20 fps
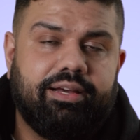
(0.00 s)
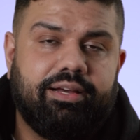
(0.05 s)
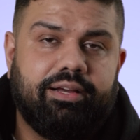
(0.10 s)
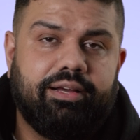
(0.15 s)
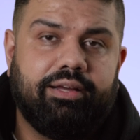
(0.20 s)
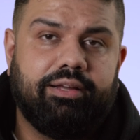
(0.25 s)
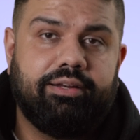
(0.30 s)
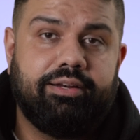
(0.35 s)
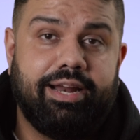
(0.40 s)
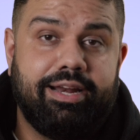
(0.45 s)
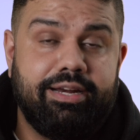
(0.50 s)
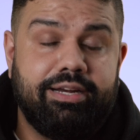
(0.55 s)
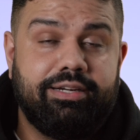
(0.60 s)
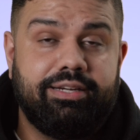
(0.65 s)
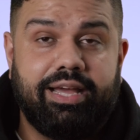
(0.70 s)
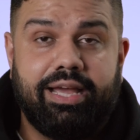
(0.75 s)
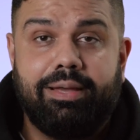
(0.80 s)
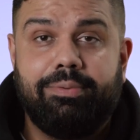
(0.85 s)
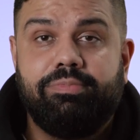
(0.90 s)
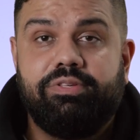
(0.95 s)
uh, render
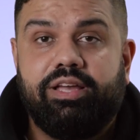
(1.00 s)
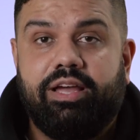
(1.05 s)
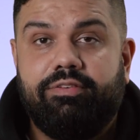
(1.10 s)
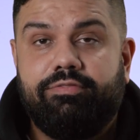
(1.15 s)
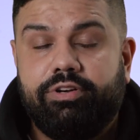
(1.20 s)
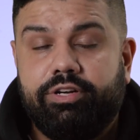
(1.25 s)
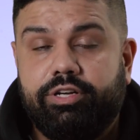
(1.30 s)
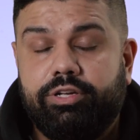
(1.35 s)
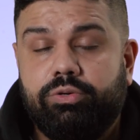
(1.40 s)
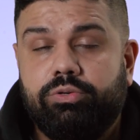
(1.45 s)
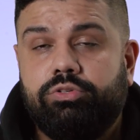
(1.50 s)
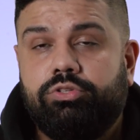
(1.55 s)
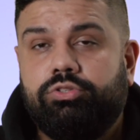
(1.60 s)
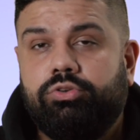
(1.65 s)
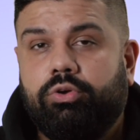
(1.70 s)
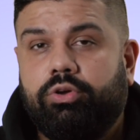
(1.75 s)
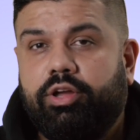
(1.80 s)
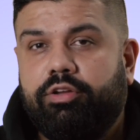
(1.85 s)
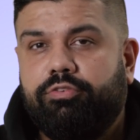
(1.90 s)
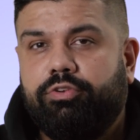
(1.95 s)
times have reduced.
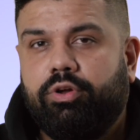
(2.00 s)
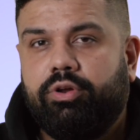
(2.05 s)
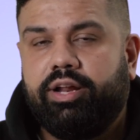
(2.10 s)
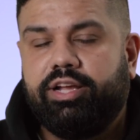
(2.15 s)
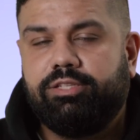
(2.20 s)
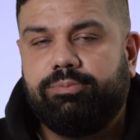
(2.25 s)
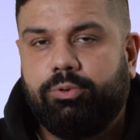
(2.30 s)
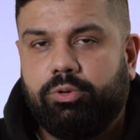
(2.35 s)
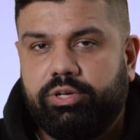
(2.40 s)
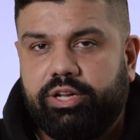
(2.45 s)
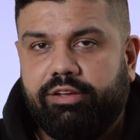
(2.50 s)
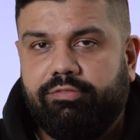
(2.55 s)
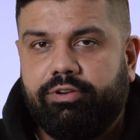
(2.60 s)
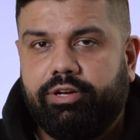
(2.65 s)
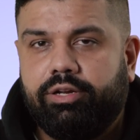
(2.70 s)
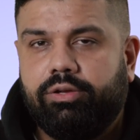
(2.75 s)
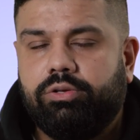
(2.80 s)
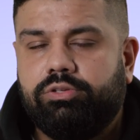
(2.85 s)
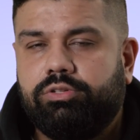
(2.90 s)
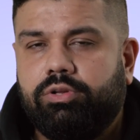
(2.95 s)
So if you're exporting
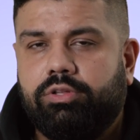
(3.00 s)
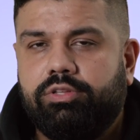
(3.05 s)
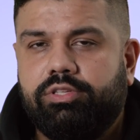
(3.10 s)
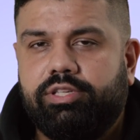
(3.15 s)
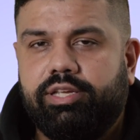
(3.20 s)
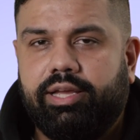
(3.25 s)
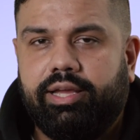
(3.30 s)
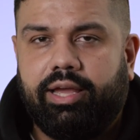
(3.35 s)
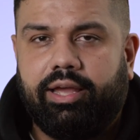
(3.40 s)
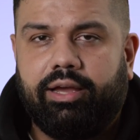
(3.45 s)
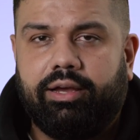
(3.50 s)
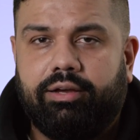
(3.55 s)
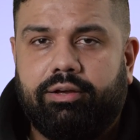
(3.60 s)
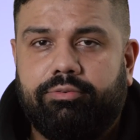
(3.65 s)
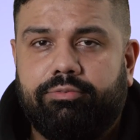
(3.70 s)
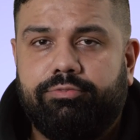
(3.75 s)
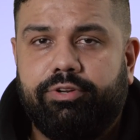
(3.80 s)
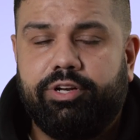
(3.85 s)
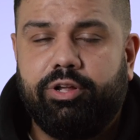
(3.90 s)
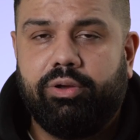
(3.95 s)
videos on say uh,
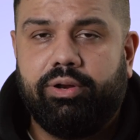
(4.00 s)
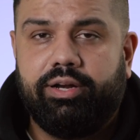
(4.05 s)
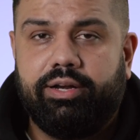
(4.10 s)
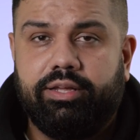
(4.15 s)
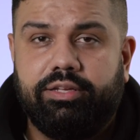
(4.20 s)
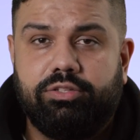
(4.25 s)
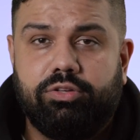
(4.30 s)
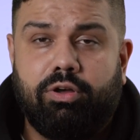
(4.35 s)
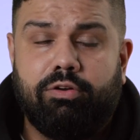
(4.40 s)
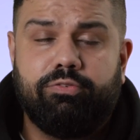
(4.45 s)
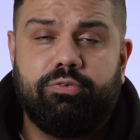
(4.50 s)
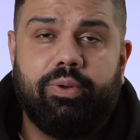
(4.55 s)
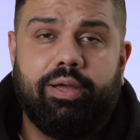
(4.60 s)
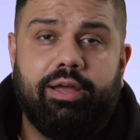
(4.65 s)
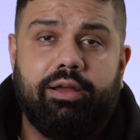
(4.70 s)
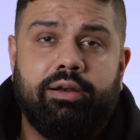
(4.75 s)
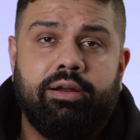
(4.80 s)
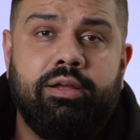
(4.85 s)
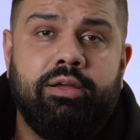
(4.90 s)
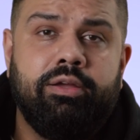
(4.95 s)
video editing
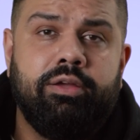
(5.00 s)
software,